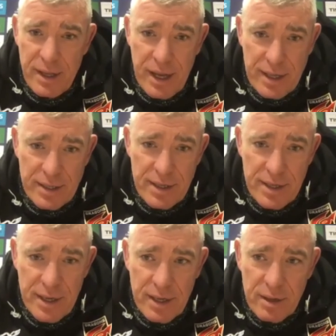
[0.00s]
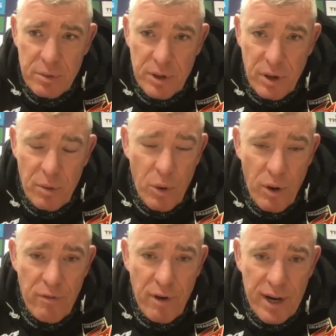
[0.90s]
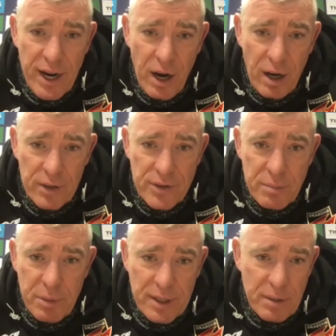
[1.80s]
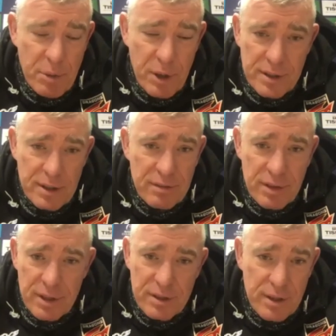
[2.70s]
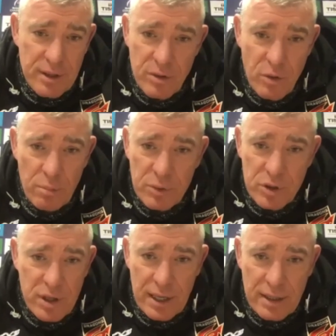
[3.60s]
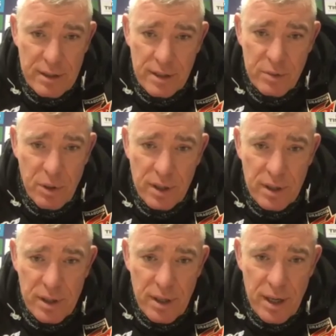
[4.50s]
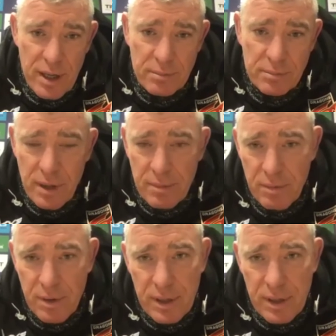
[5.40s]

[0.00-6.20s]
And we've got to work very hard to be competitive. And it's an enormous challenge this week. I'm